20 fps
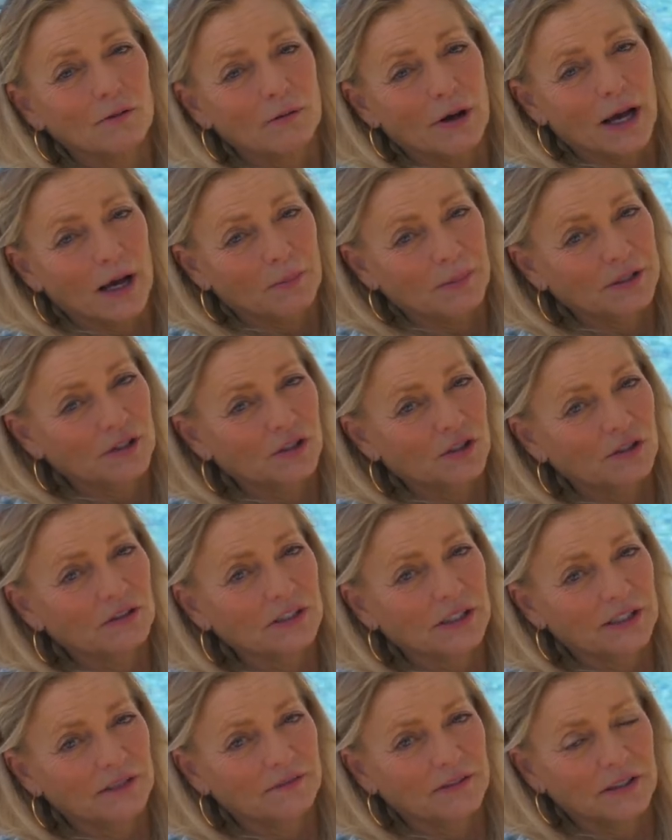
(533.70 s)
who happened to
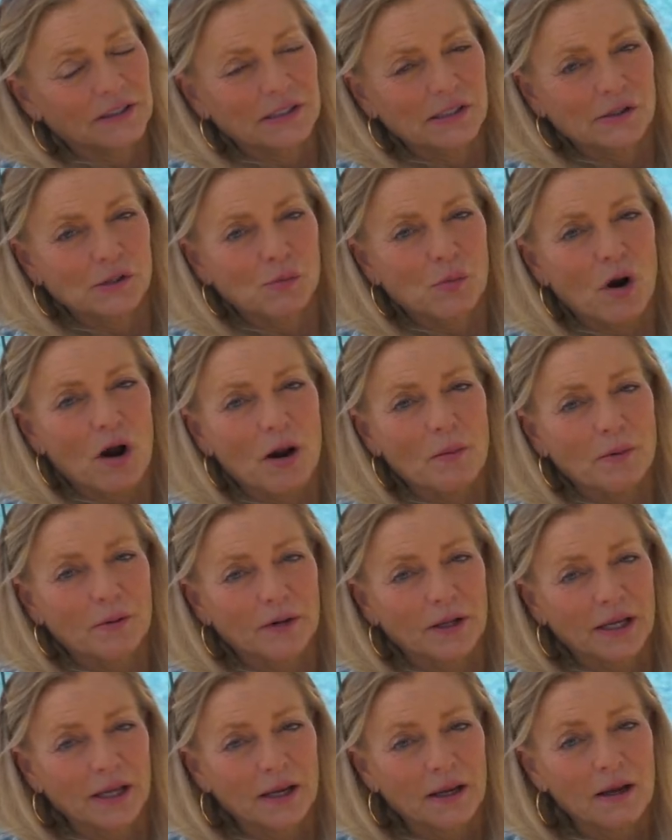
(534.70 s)
live on this
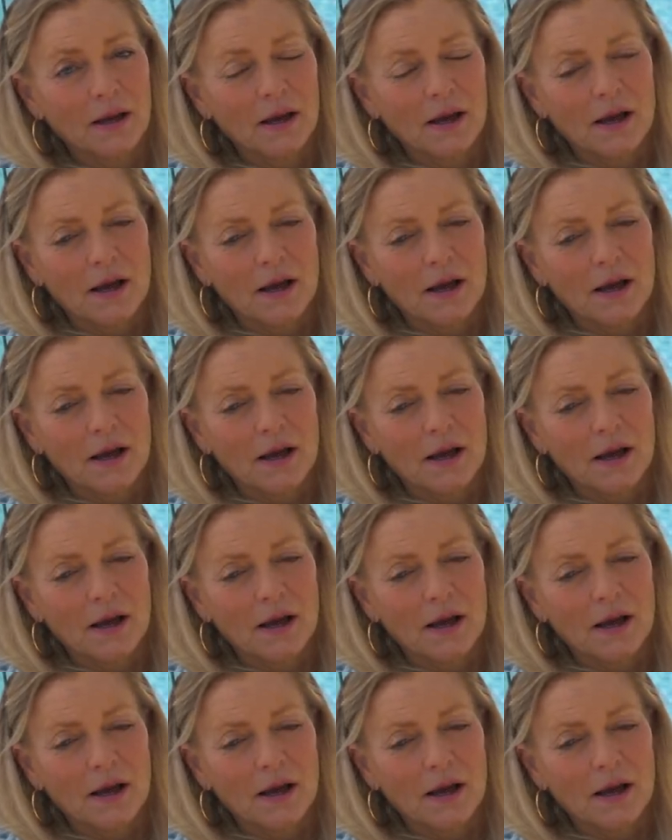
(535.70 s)
property.